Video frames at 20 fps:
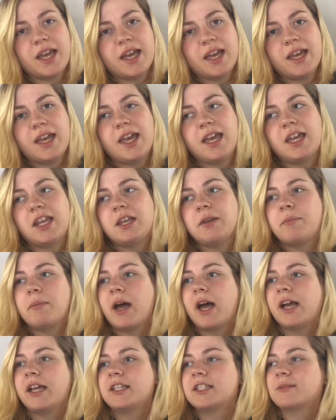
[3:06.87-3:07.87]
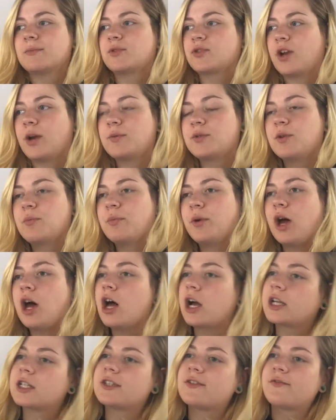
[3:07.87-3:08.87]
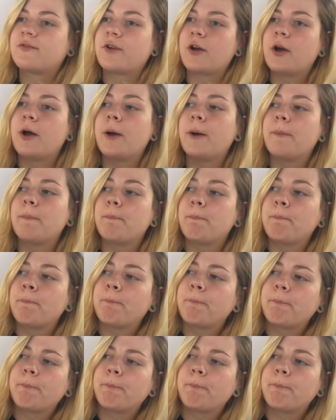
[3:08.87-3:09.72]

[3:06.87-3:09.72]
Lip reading: in my subscription box from